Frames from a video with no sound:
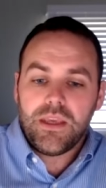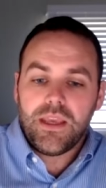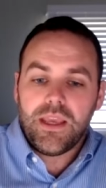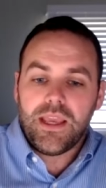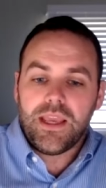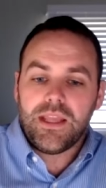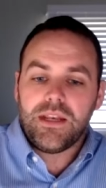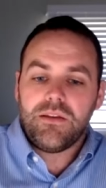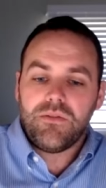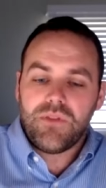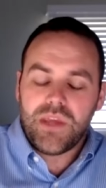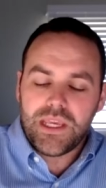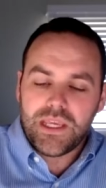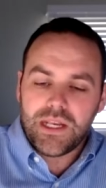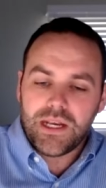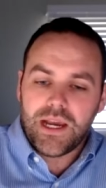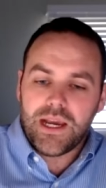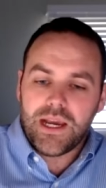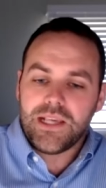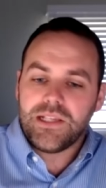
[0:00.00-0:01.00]
and they
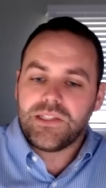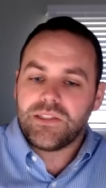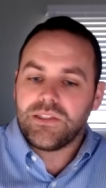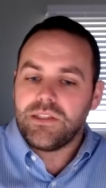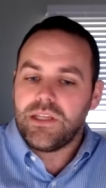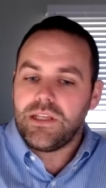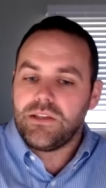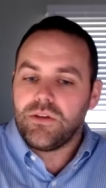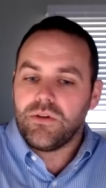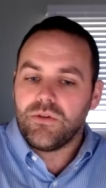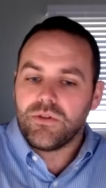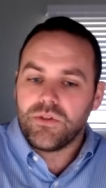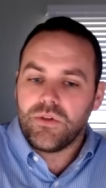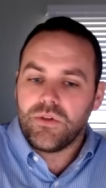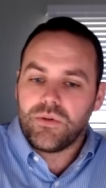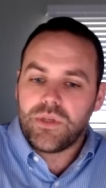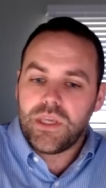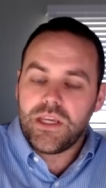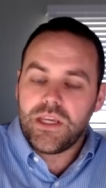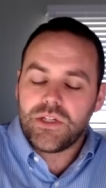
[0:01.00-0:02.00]
can isolate those
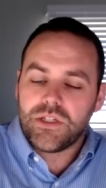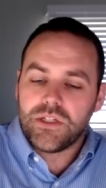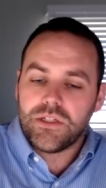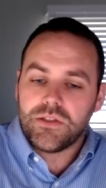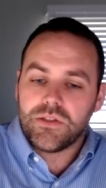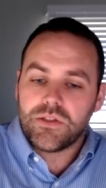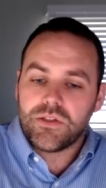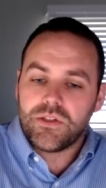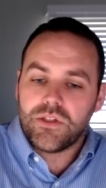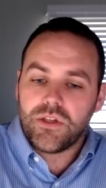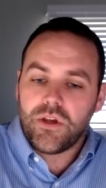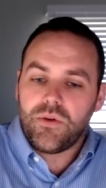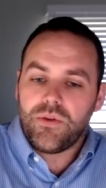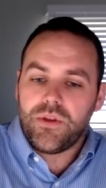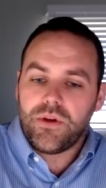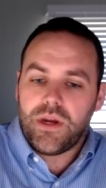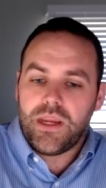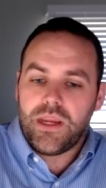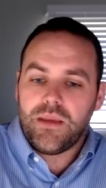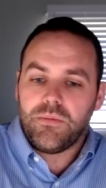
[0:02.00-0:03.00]
locations so
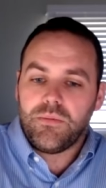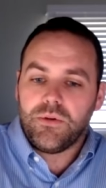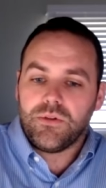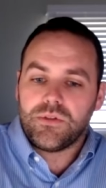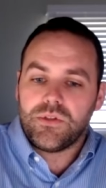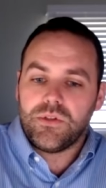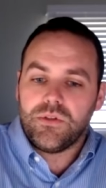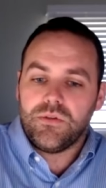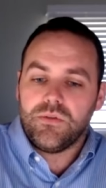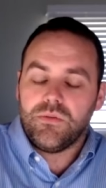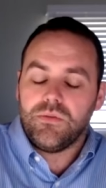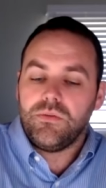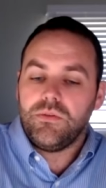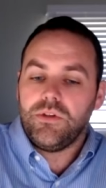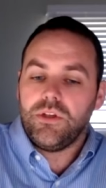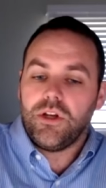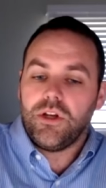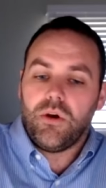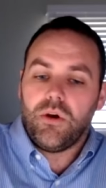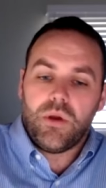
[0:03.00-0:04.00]
they're able to
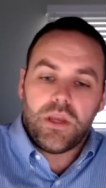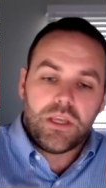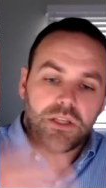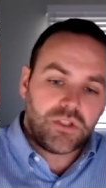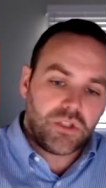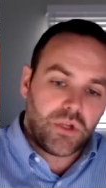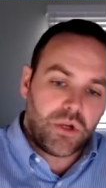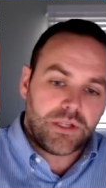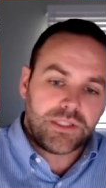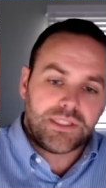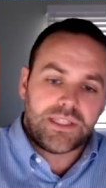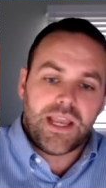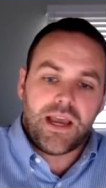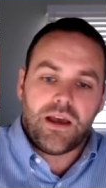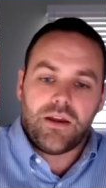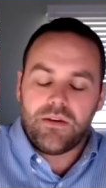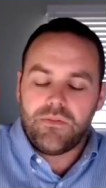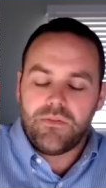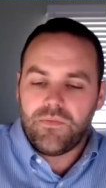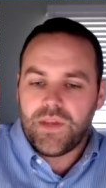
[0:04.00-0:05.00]
you know exhaust
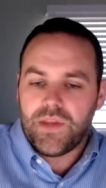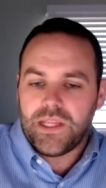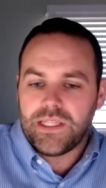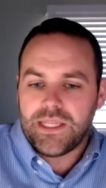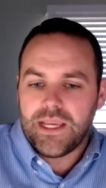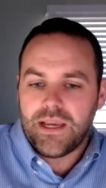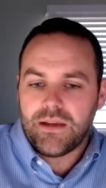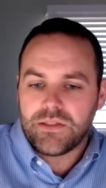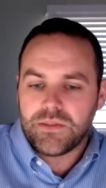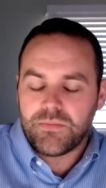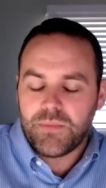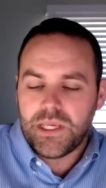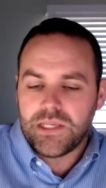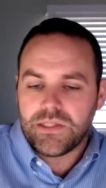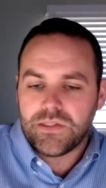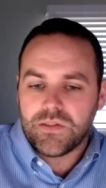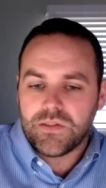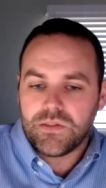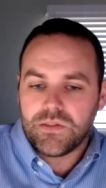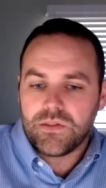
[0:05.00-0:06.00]
out and vent out
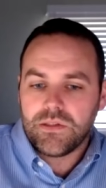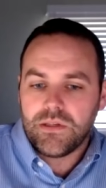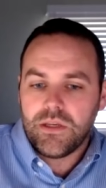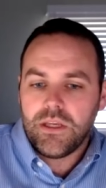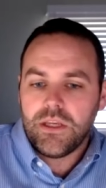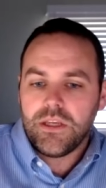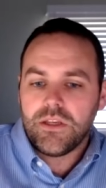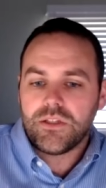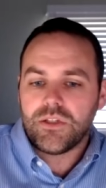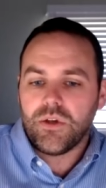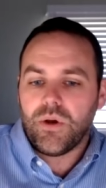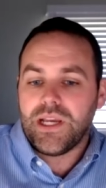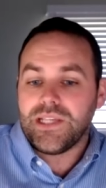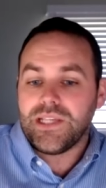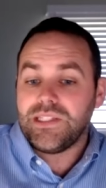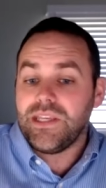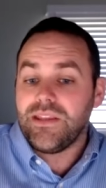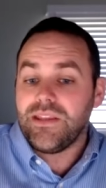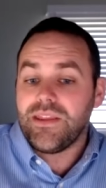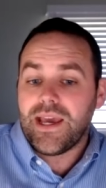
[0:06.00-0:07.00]
spaces so i
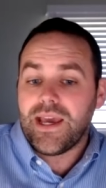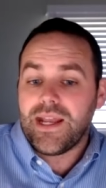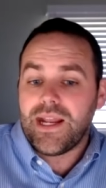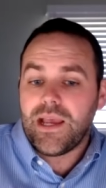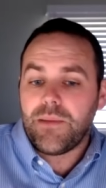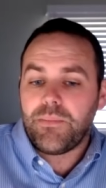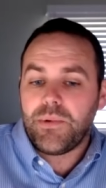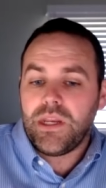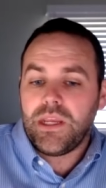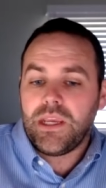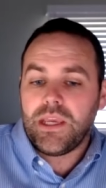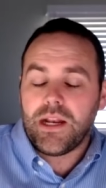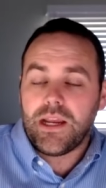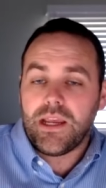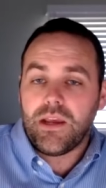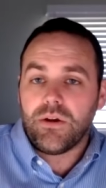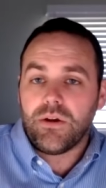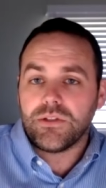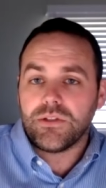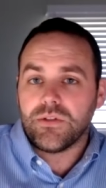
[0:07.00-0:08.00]
see that happening and i
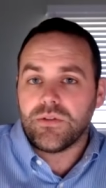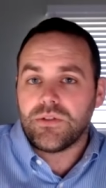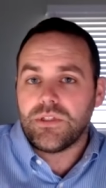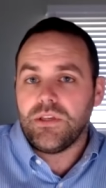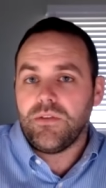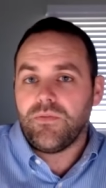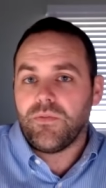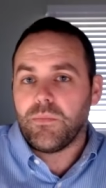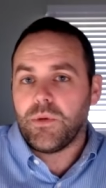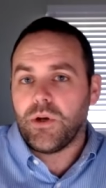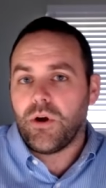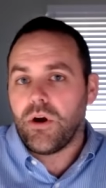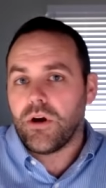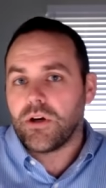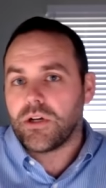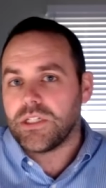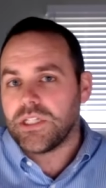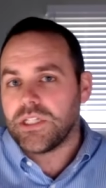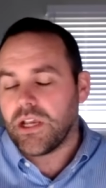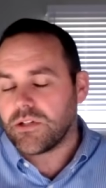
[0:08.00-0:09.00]
also see from an
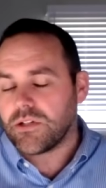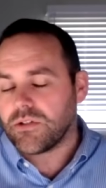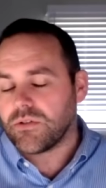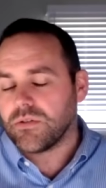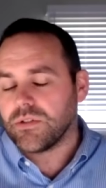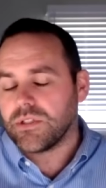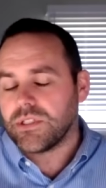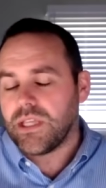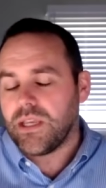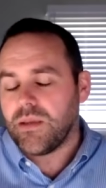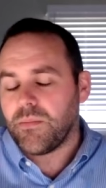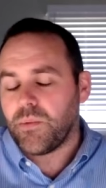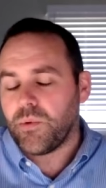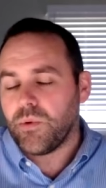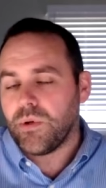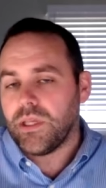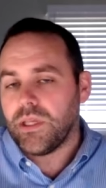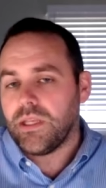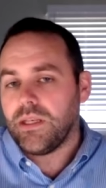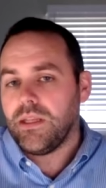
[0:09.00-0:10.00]
architectural
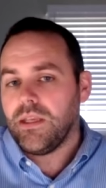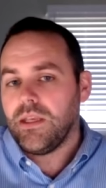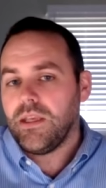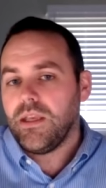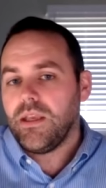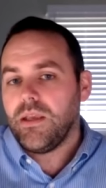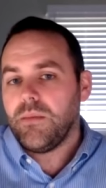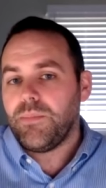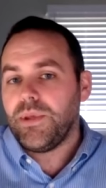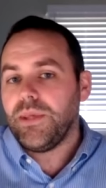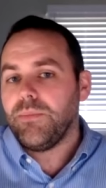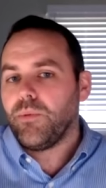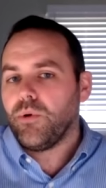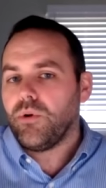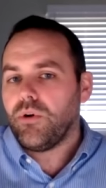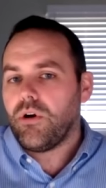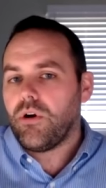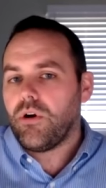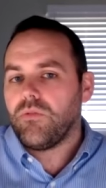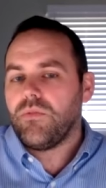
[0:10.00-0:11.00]
standpoint people
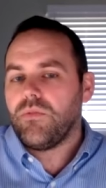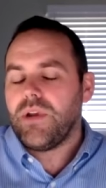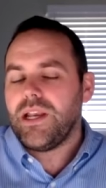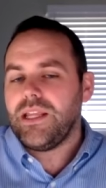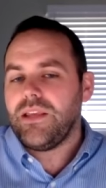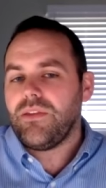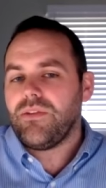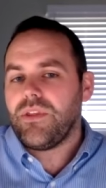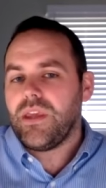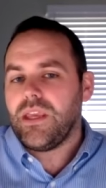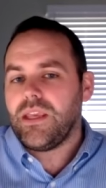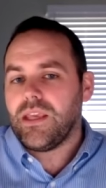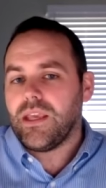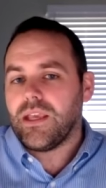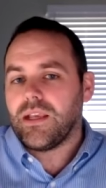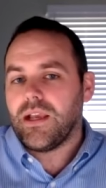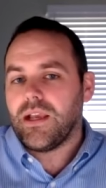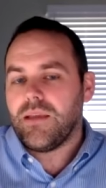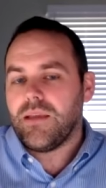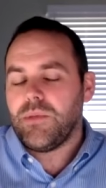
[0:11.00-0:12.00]
already
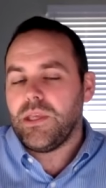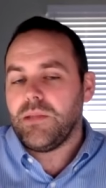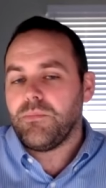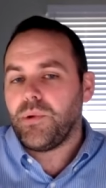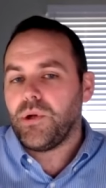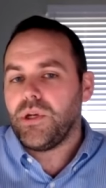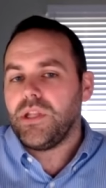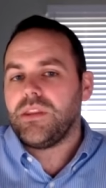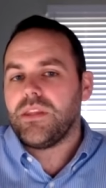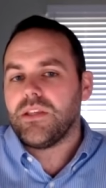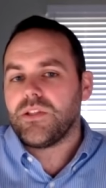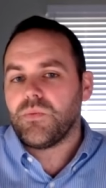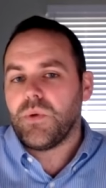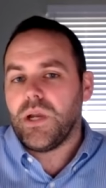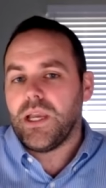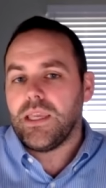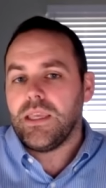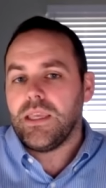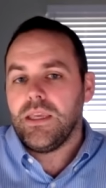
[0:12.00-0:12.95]
thinking i mean put it this way